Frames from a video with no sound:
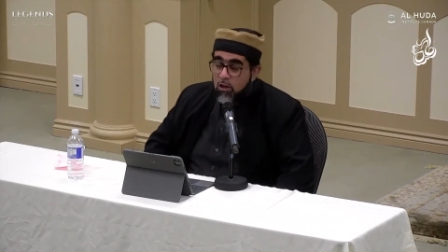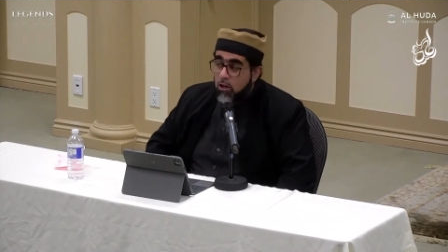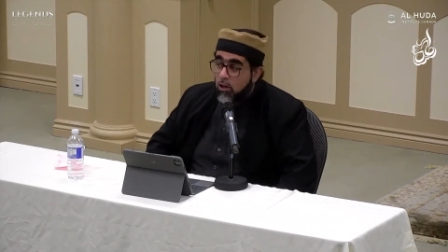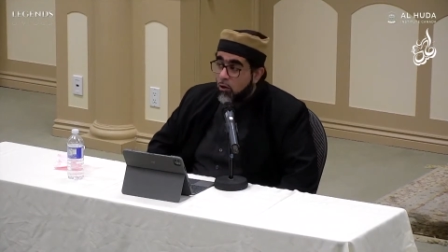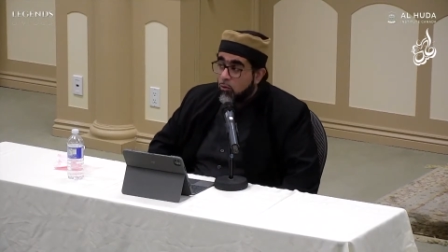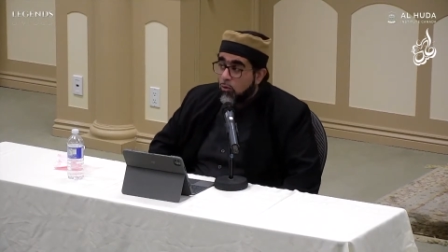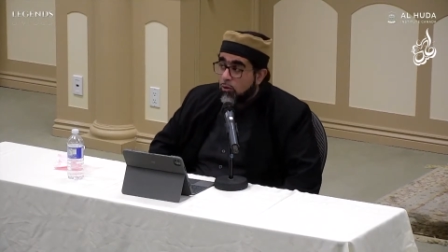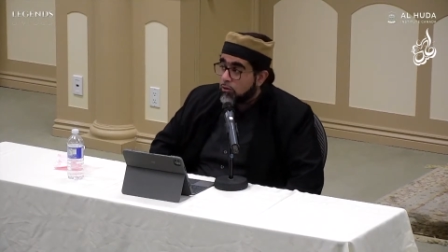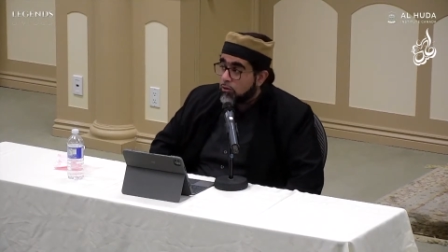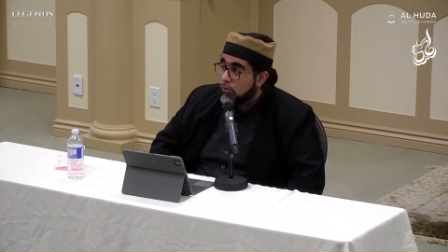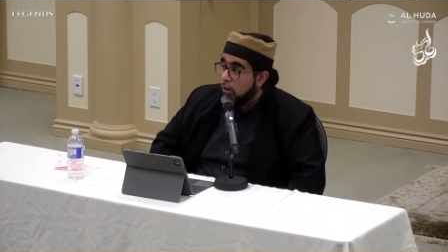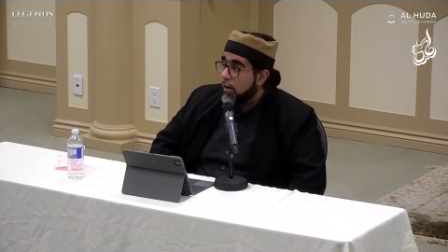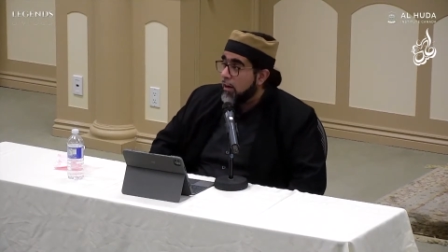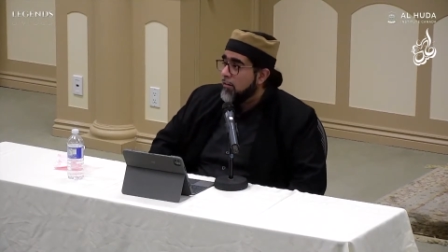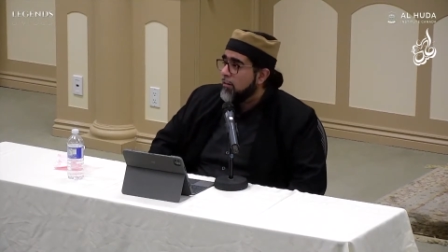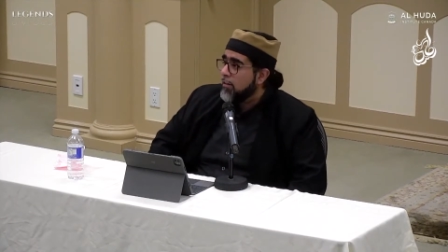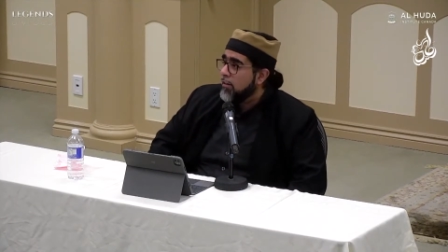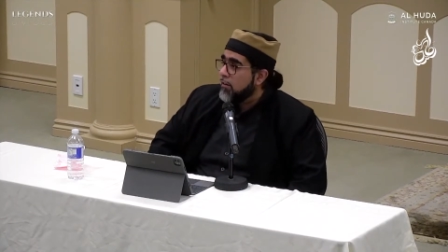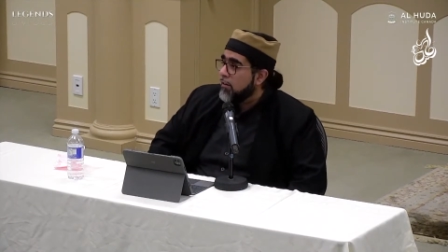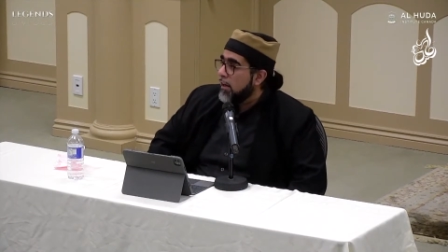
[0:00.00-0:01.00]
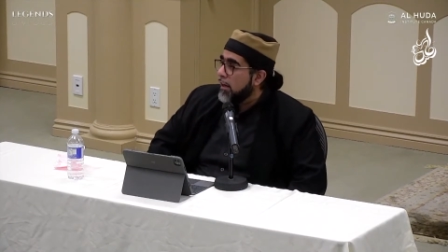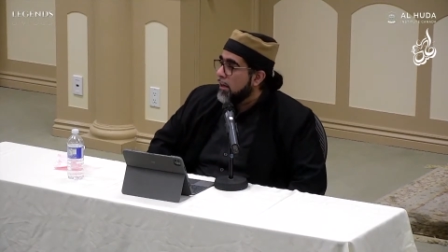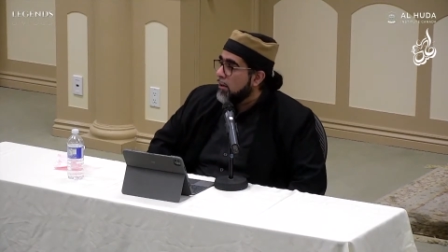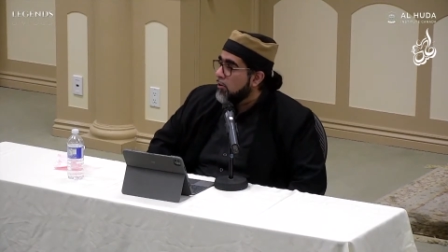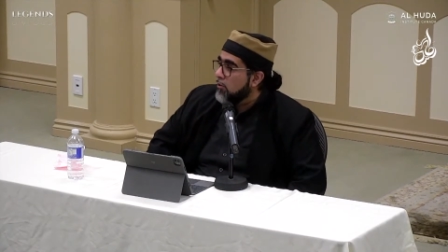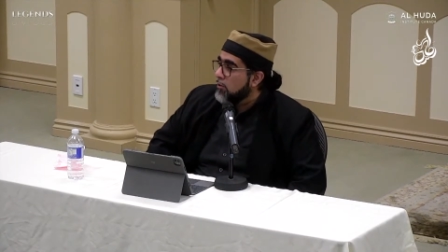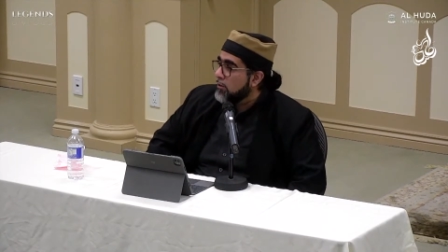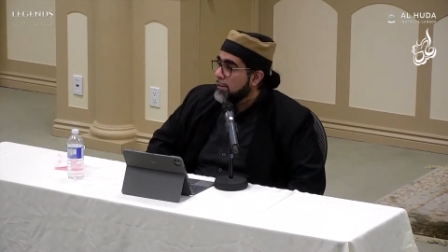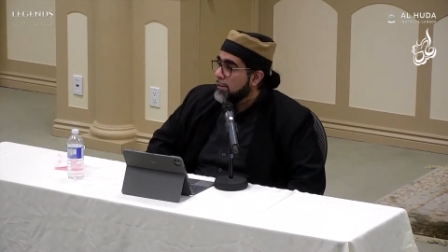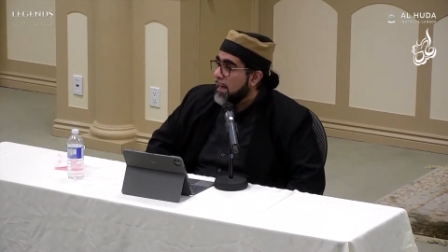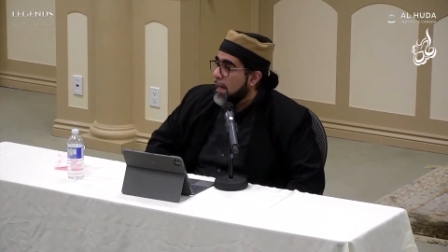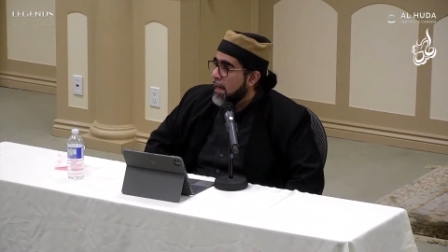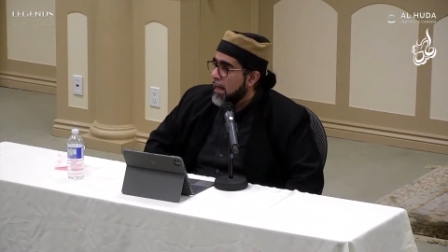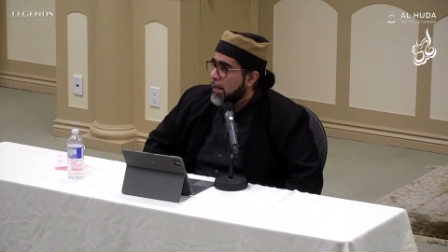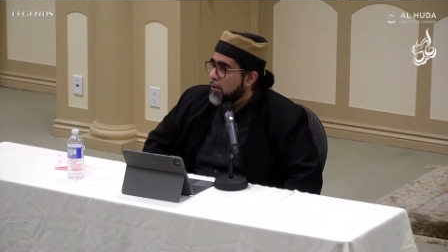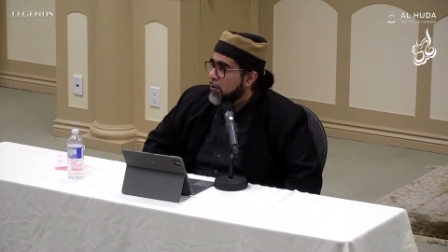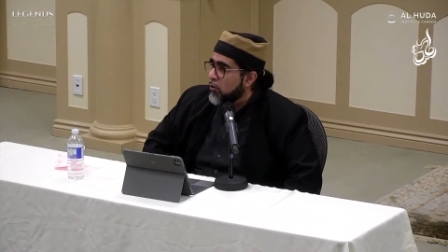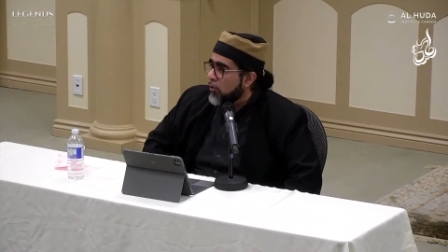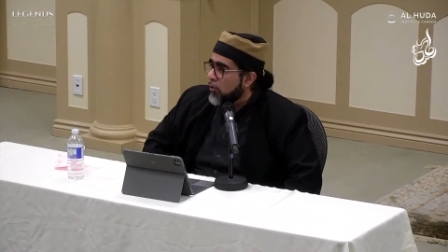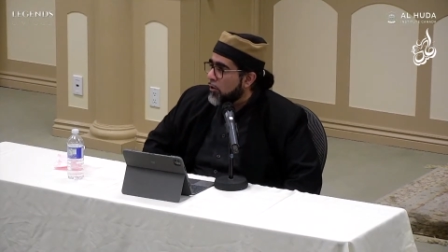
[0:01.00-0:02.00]
who was not even like you know
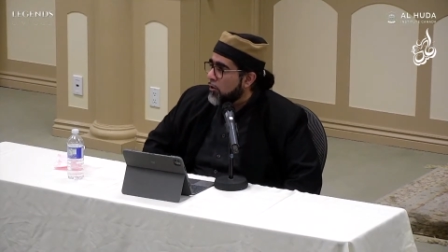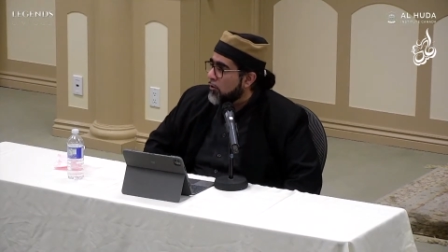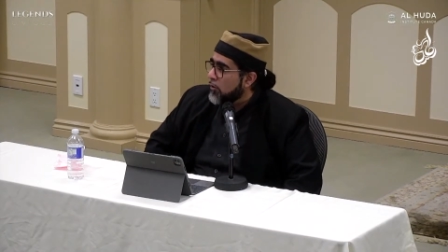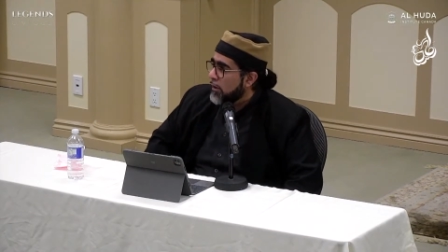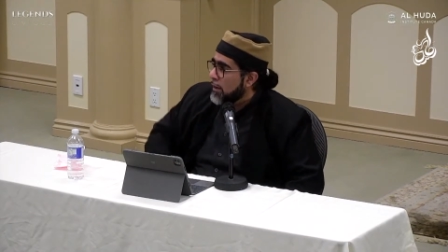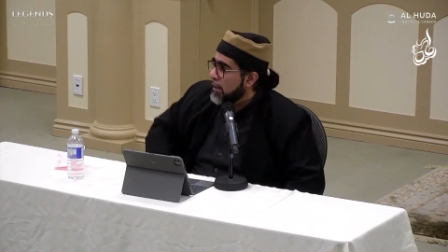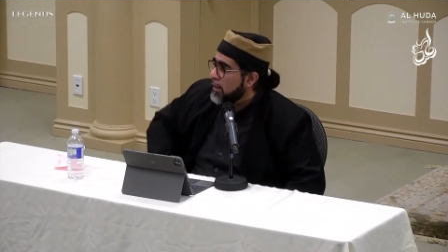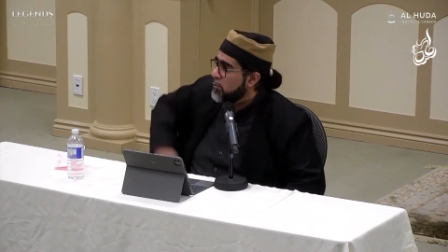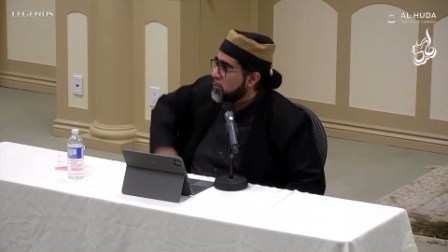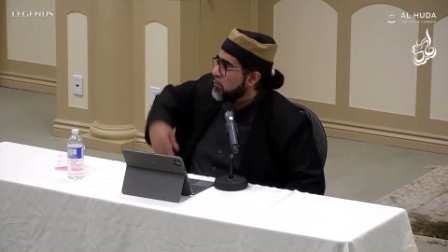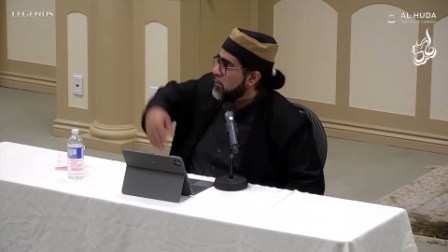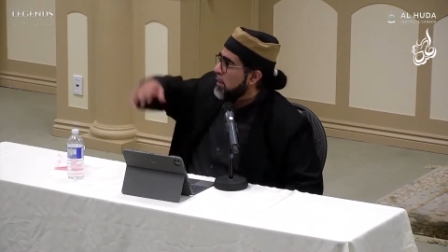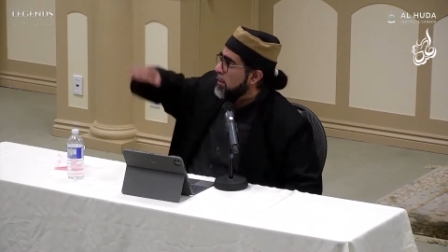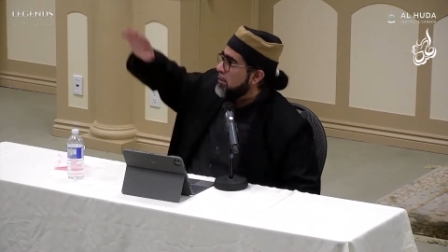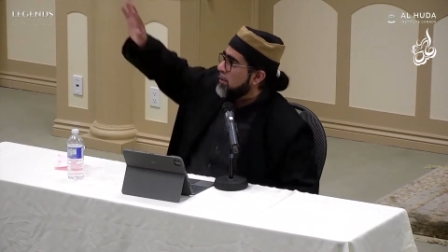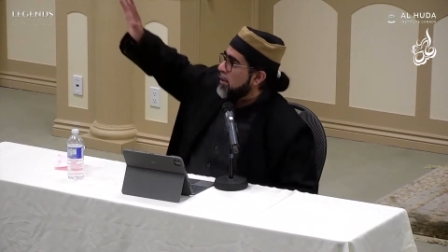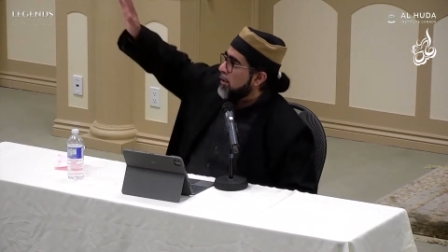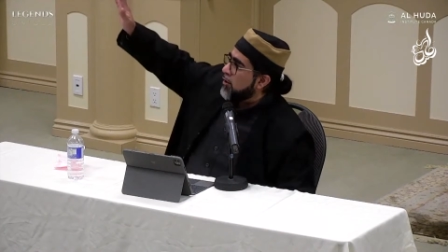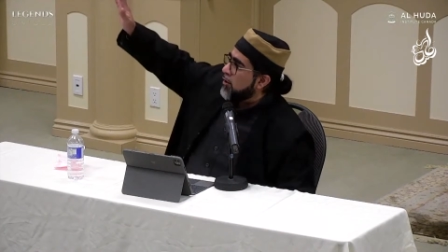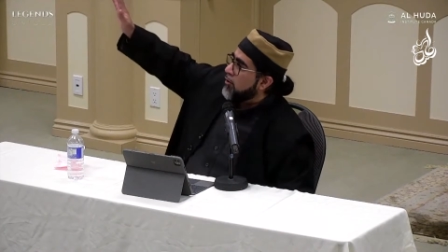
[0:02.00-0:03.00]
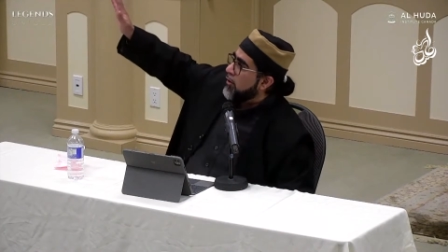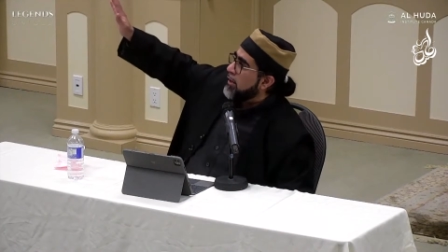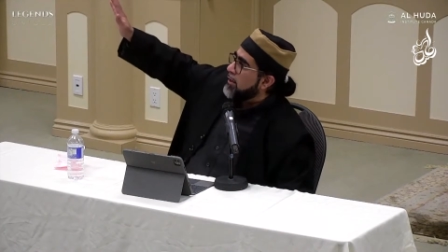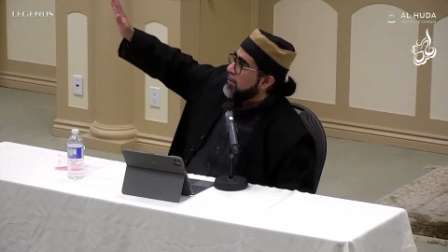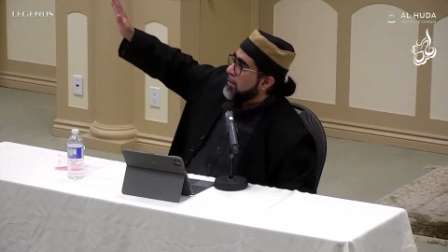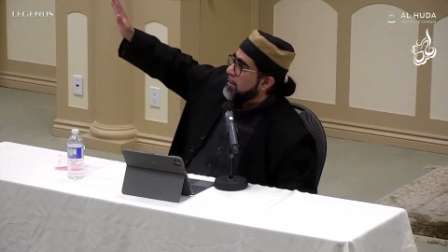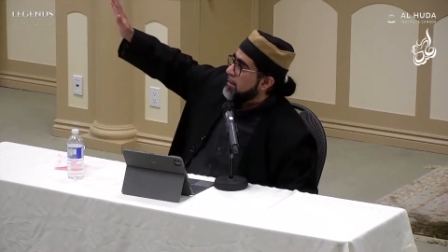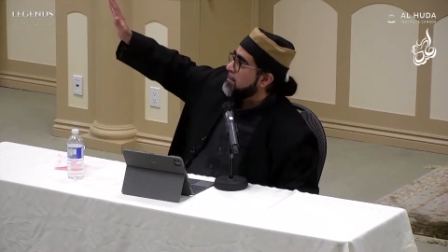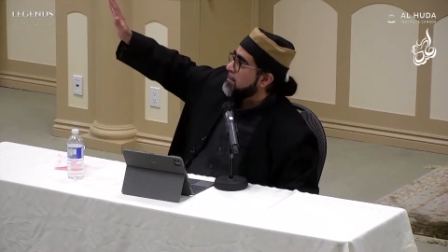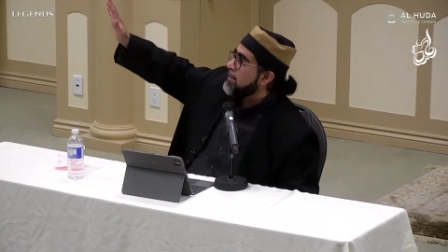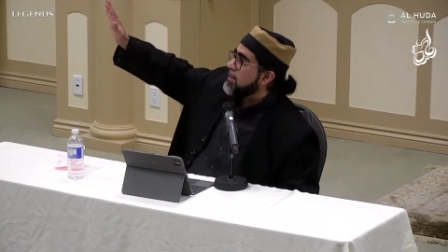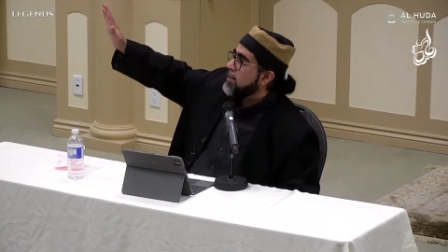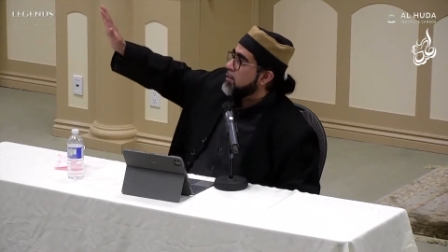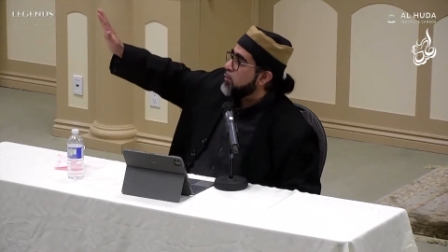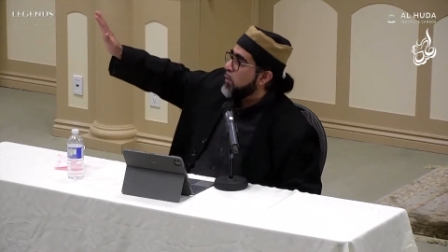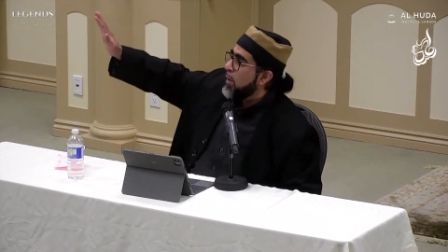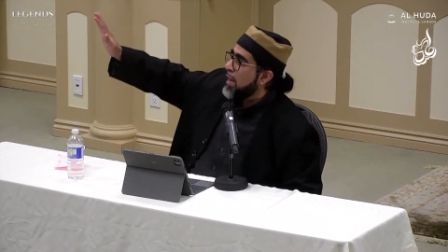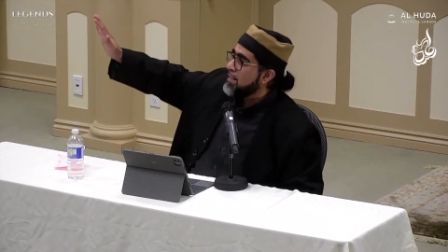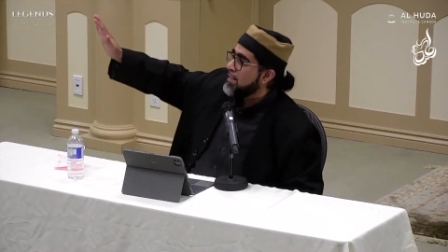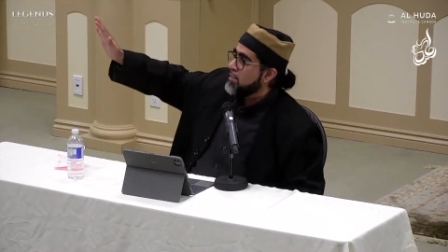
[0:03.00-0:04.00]
dead or you know he had he had done great things and he's
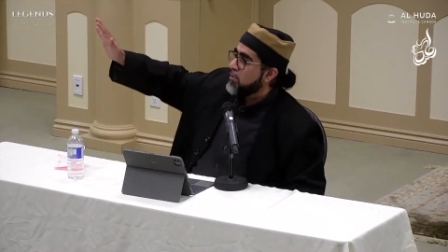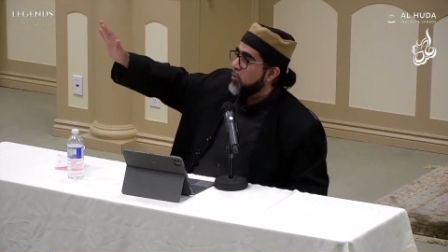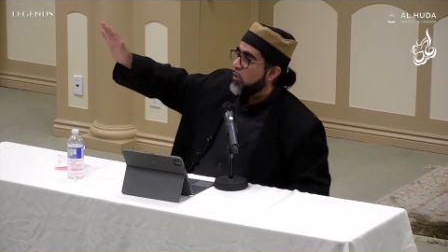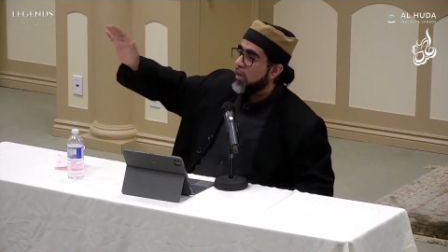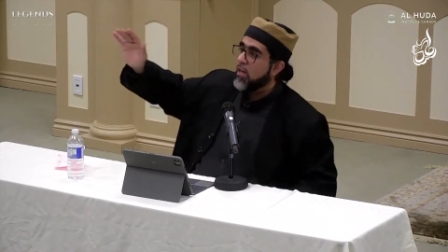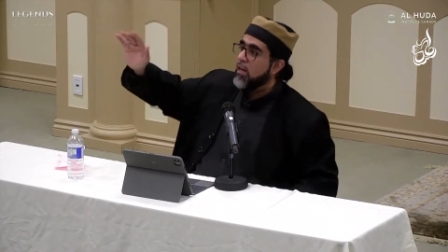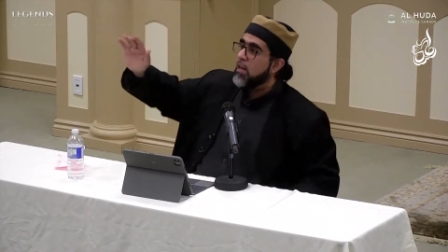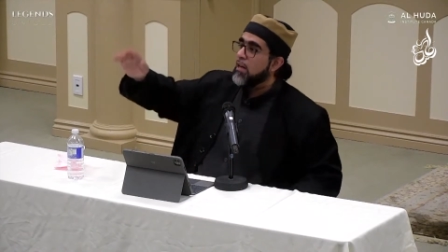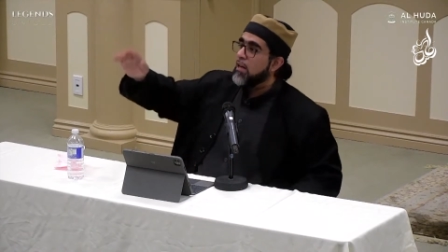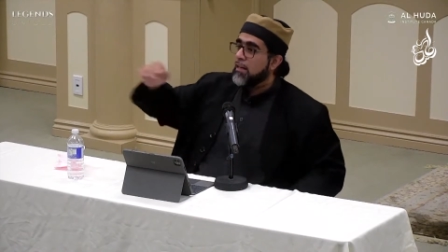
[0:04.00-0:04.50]
passed away